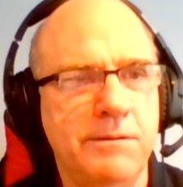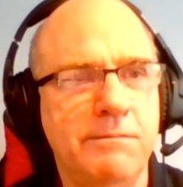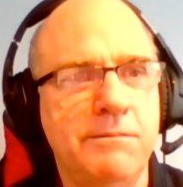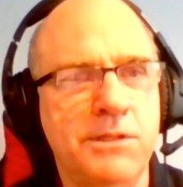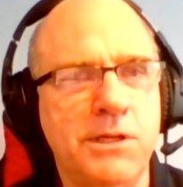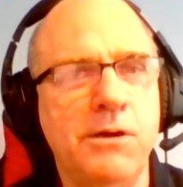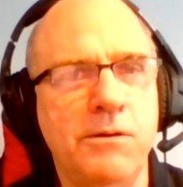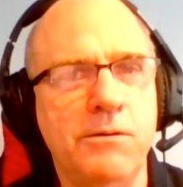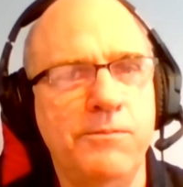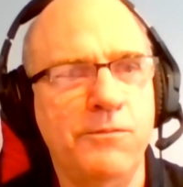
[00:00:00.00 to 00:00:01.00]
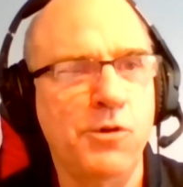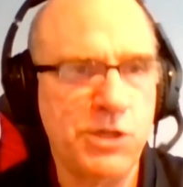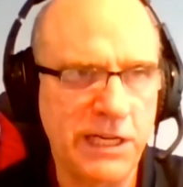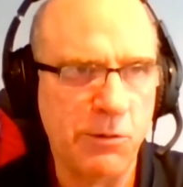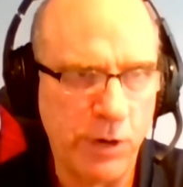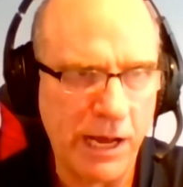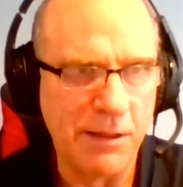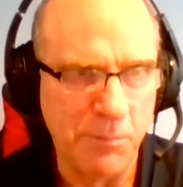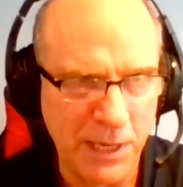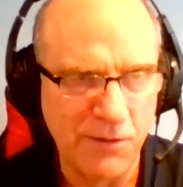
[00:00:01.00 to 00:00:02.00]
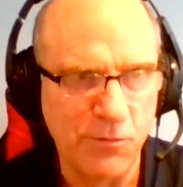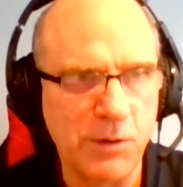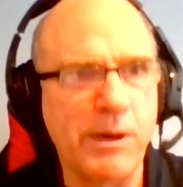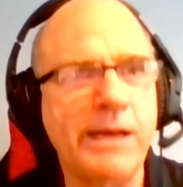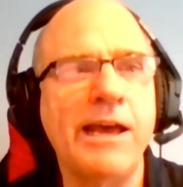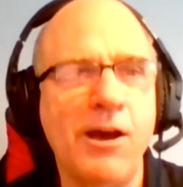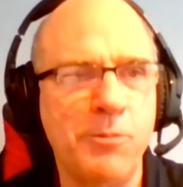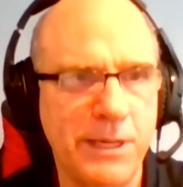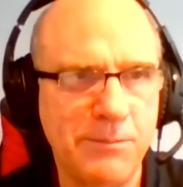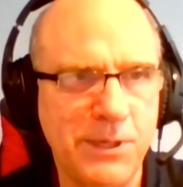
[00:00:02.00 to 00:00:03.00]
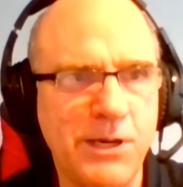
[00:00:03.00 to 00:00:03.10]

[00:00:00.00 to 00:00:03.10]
So fortunately, we're not in the middle of one right now, but